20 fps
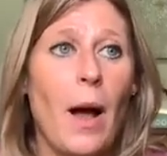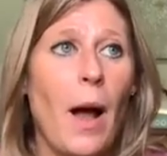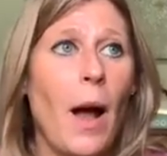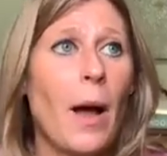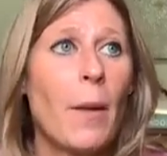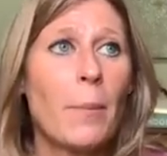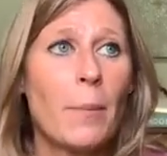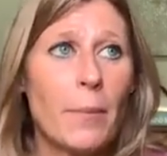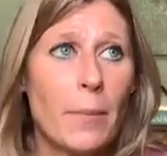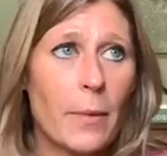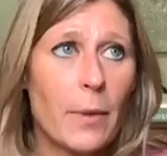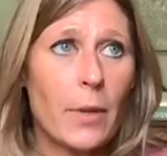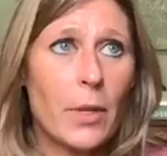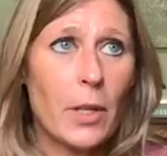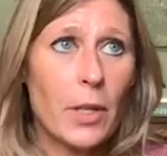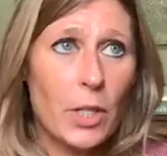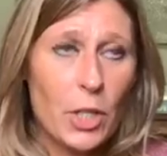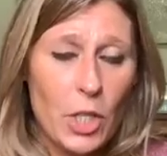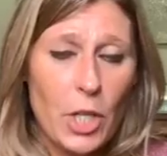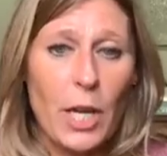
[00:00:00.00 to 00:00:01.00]
I'm
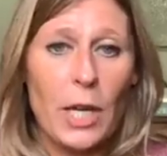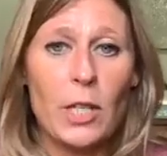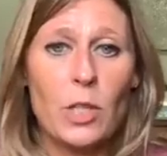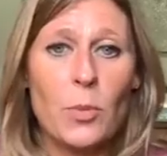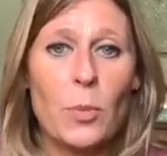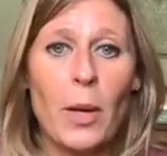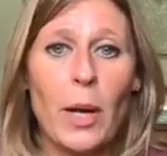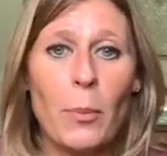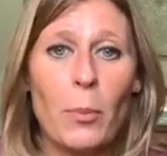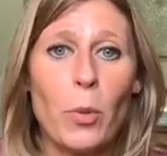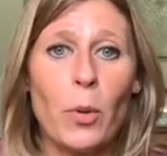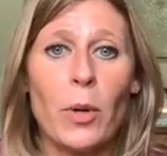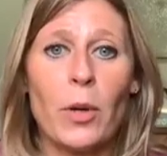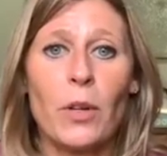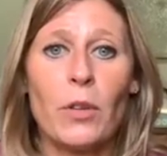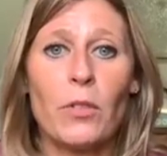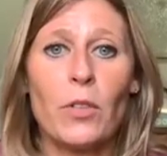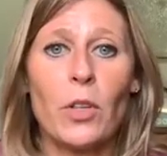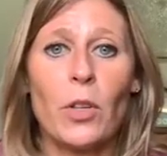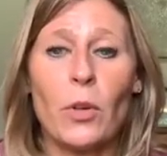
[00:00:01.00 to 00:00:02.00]
going to change my
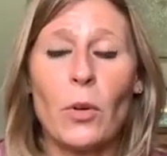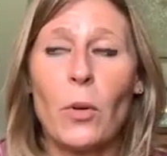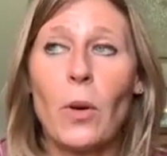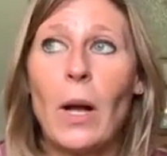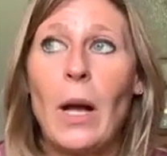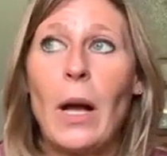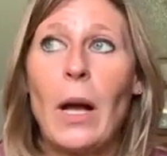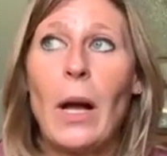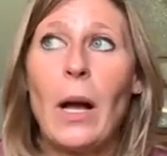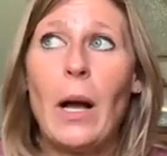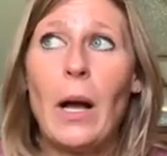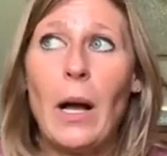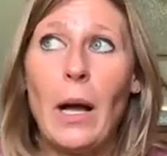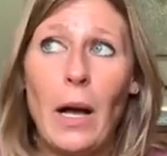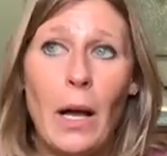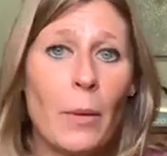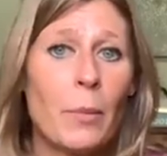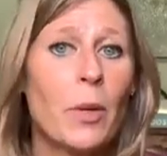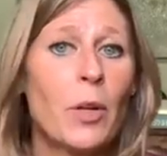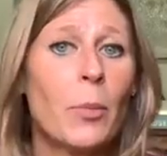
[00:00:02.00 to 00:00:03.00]
point of view.
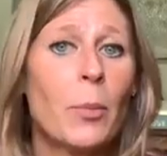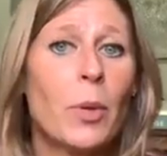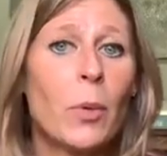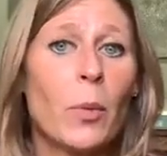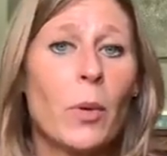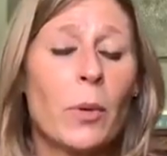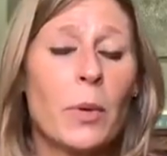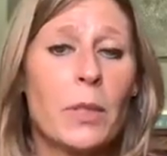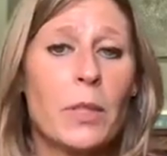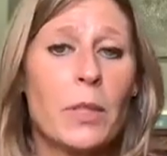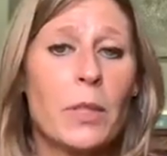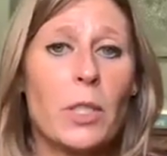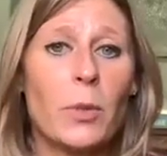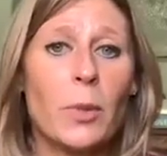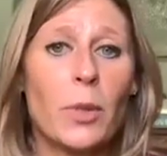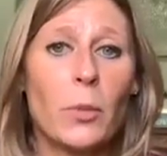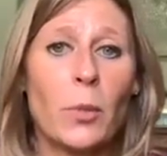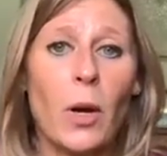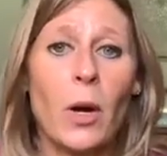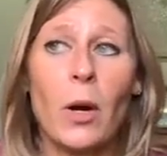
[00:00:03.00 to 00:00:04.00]
I'm going to be willing
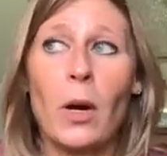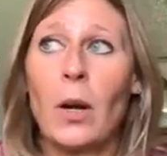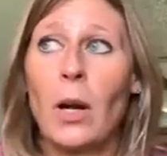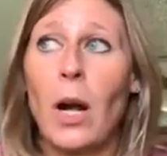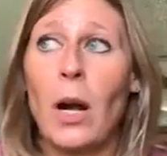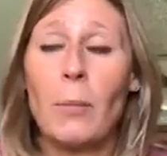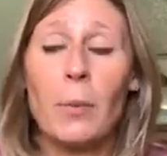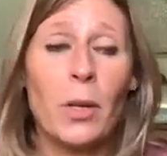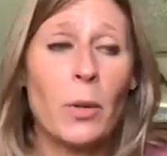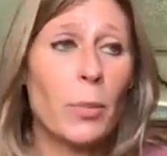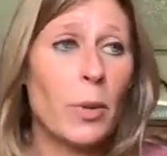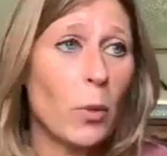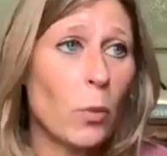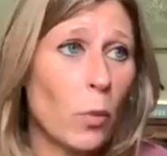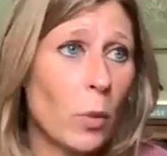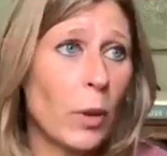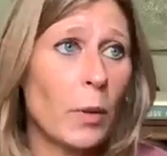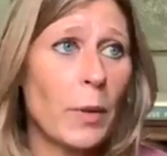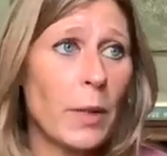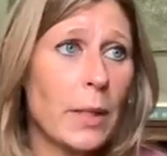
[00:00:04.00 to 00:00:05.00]
to be wrong. I'm going to be
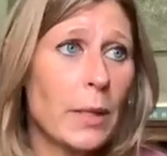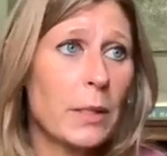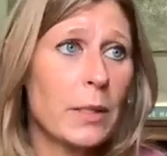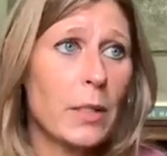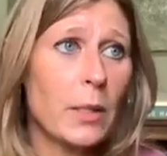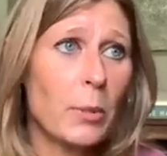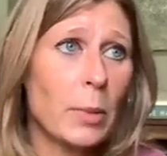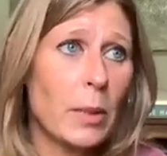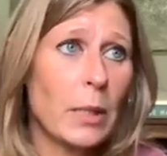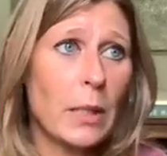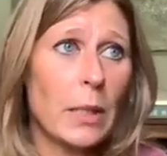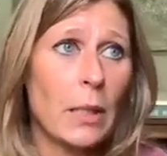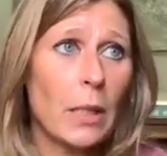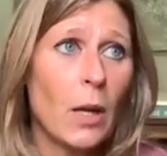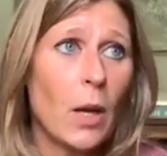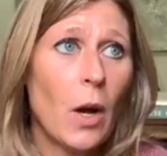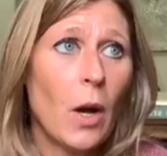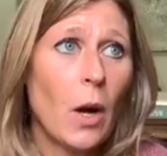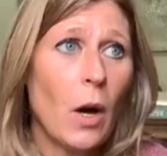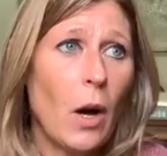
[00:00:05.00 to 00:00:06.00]
willing to
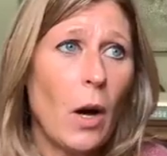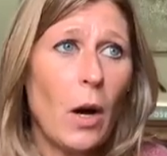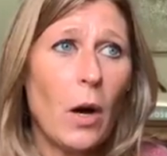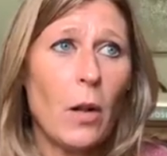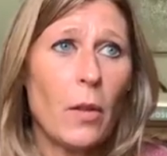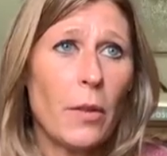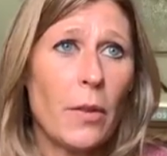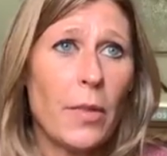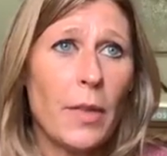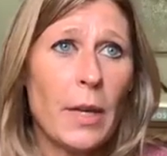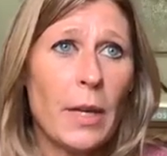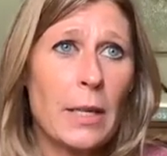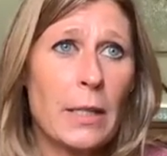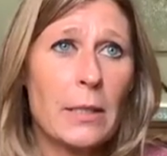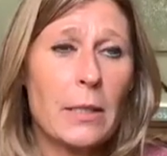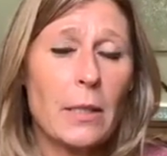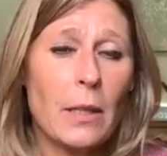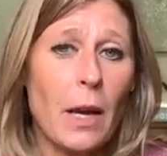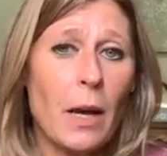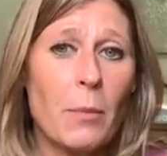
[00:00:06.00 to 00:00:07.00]
be all the
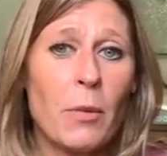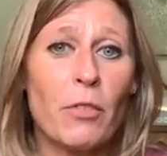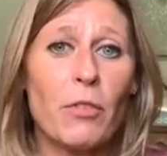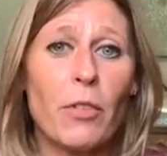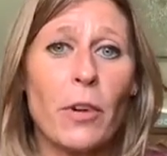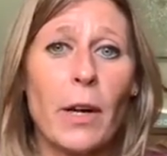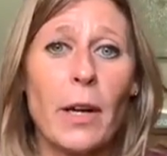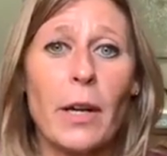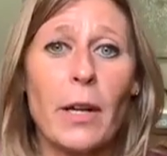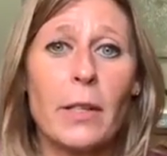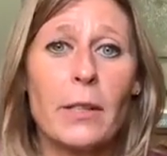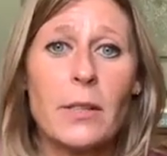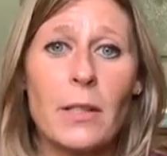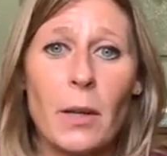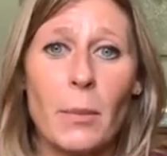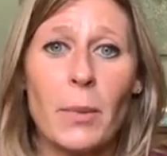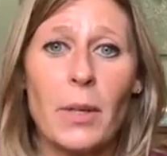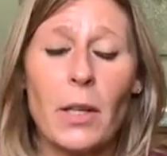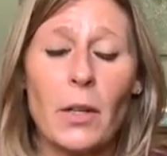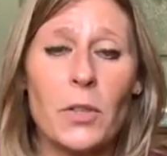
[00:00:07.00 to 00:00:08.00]
things I'm afraid
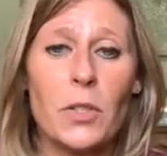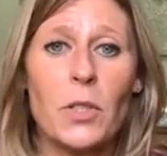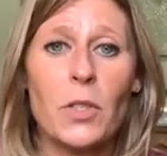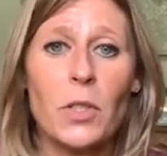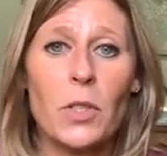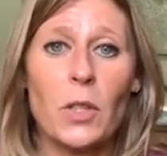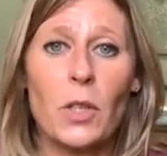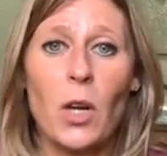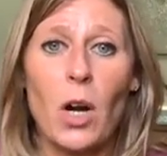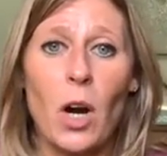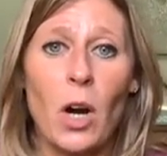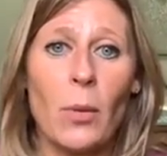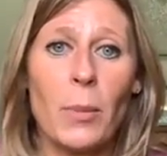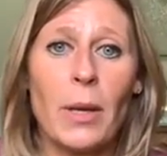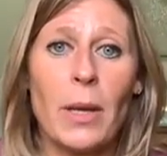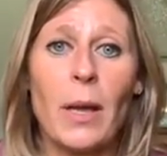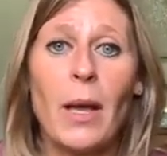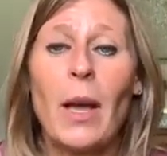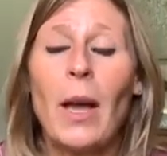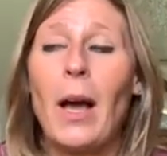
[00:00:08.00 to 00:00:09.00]
somebody else is going to call
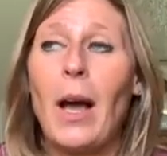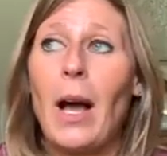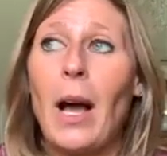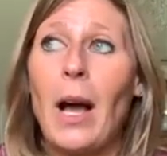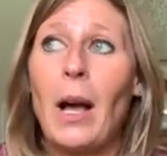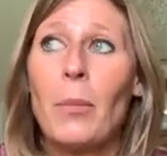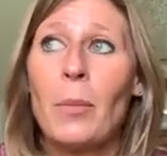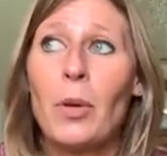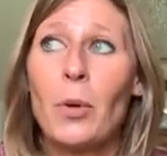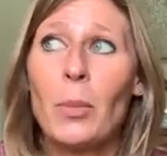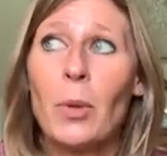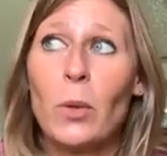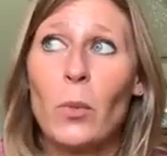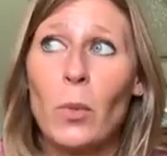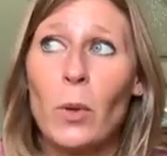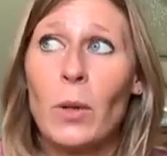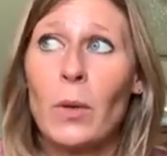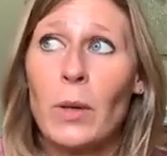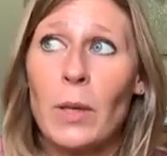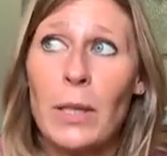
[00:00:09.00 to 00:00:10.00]
me. I'm going to be
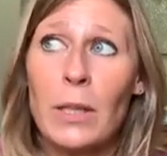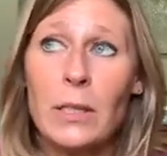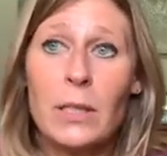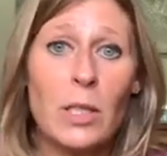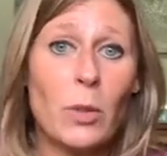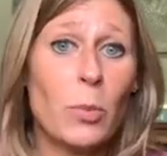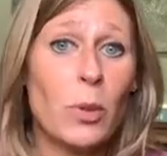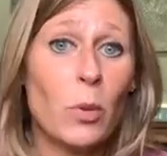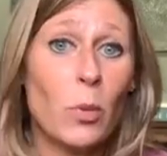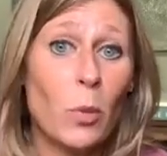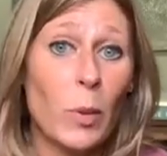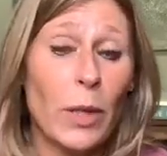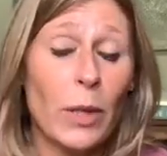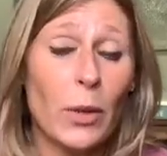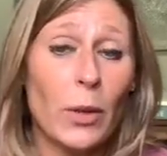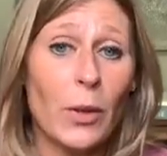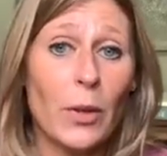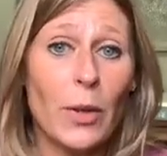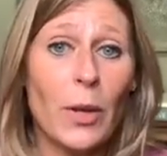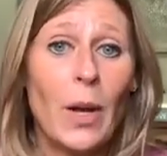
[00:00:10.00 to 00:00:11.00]
willing to be
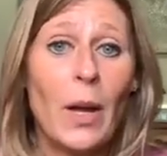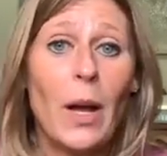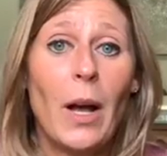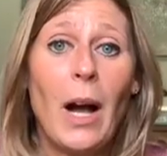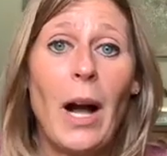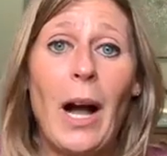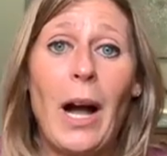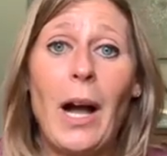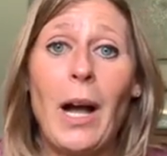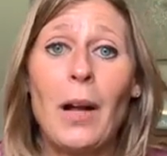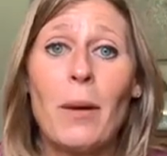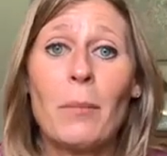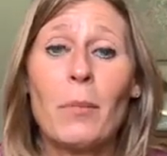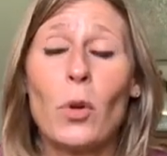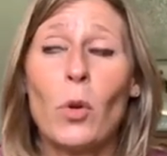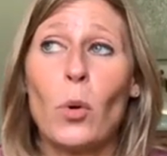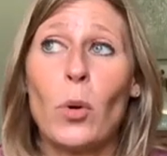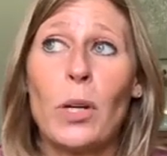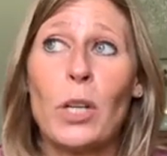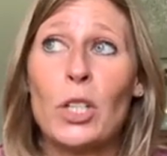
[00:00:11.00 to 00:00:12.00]
weird.
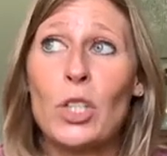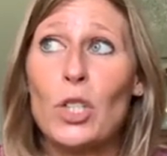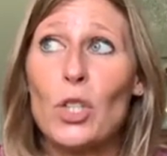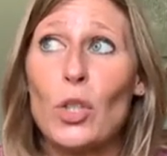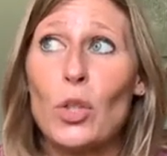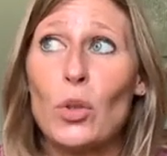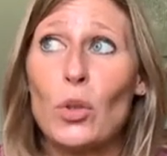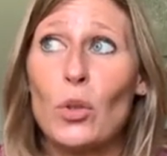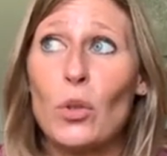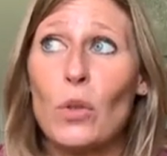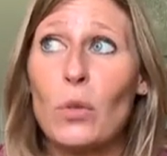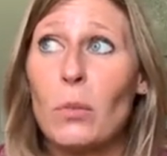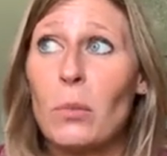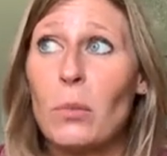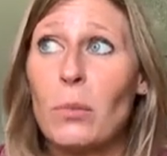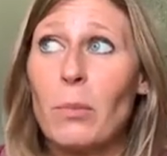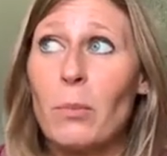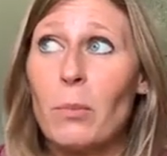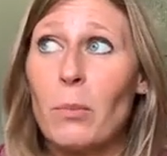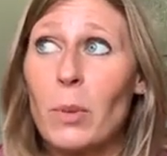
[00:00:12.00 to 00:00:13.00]
I'm going to
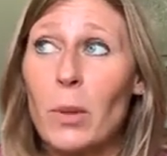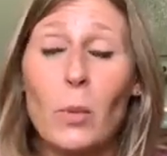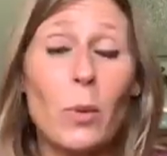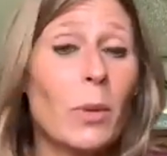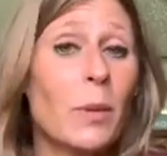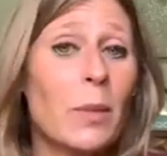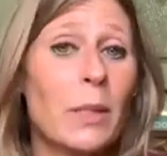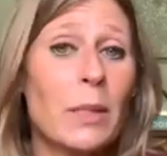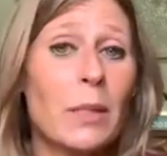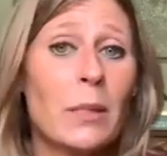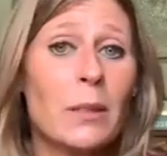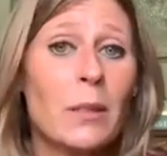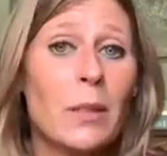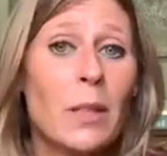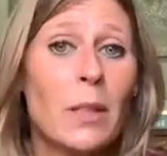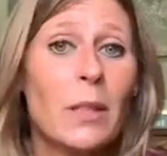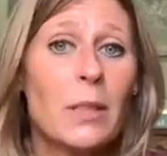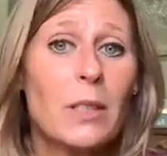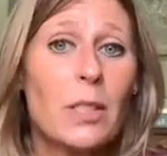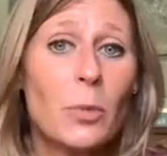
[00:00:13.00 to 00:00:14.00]
be willing
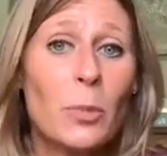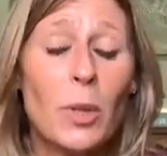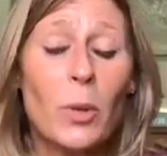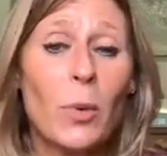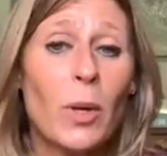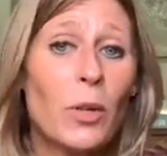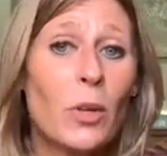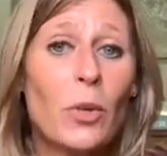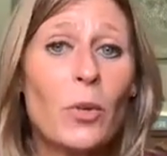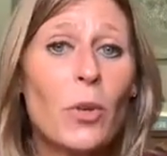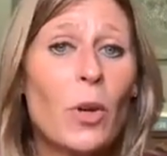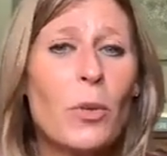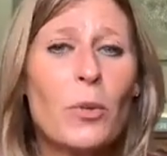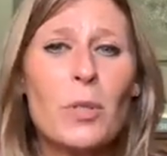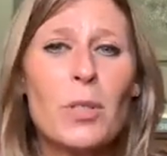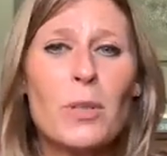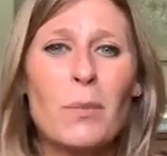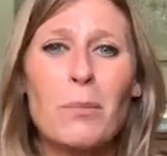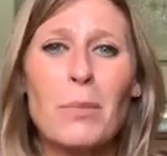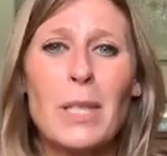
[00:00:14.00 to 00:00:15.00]
to be one who
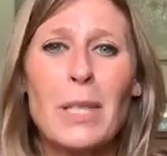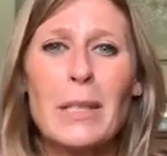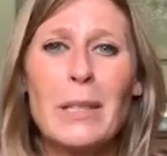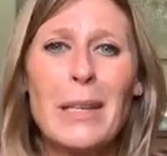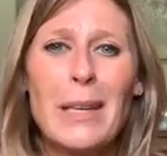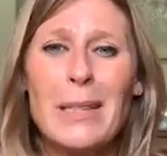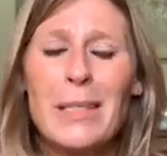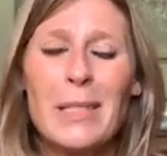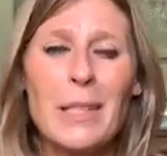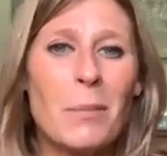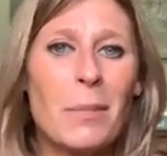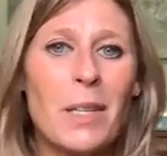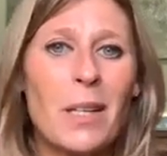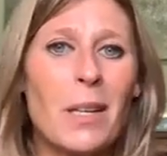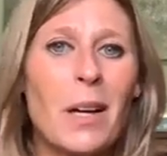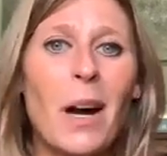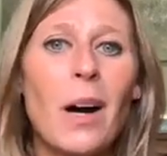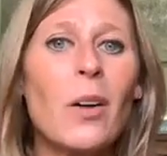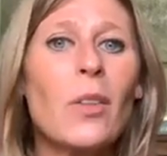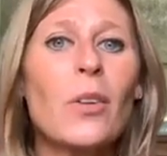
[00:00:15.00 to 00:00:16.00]
knows me as
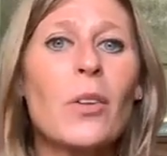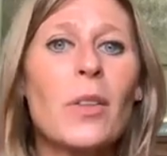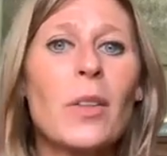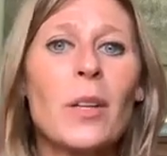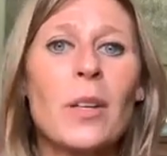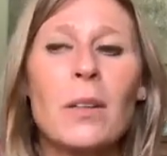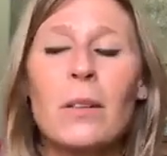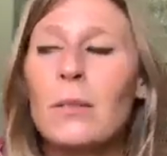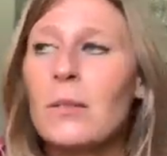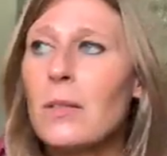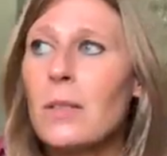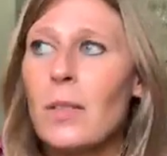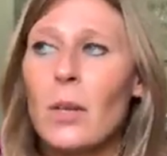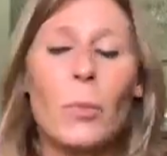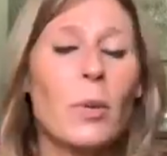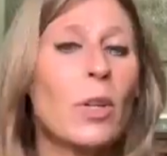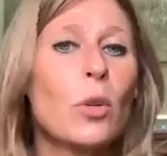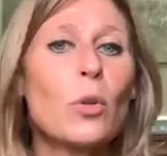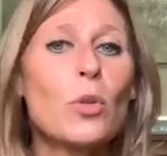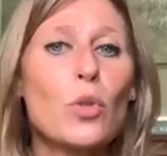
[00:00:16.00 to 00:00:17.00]
something other than
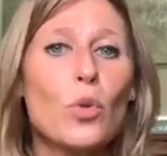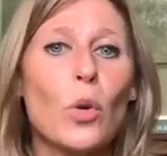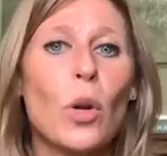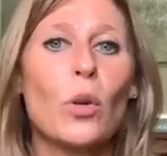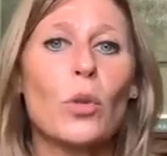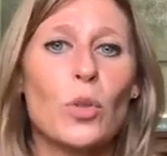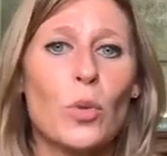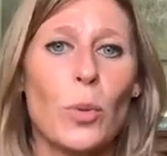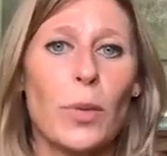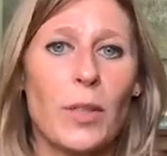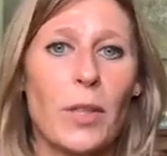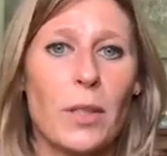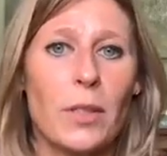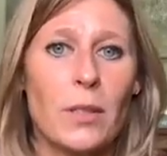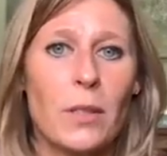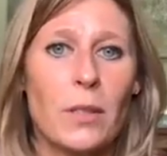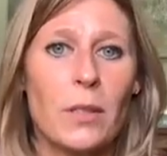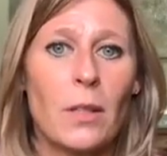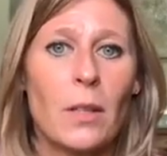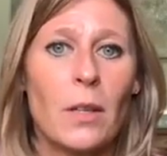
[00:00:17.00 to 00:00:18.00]
somebody who struggles with
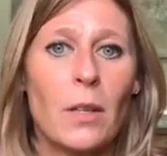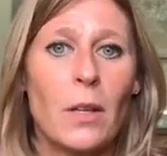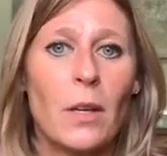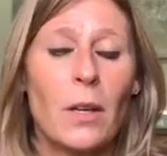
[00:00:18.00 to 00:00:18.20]
this.